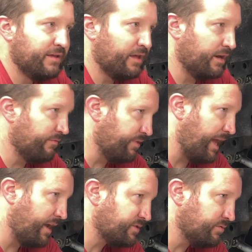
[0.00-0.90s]
and if the
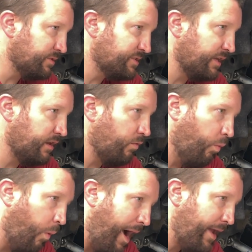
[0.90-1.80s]
axle is
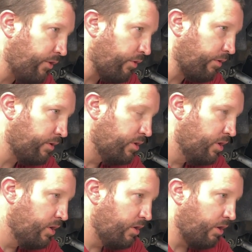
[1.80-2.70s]
getting wider,
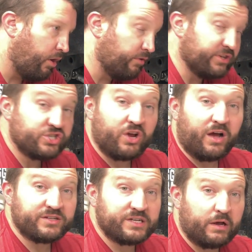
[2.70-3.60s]
are the
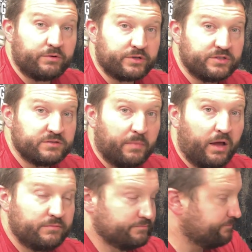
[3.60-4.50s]
shocks now in a good
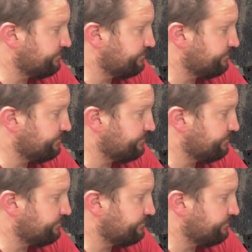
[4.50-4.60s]
spot?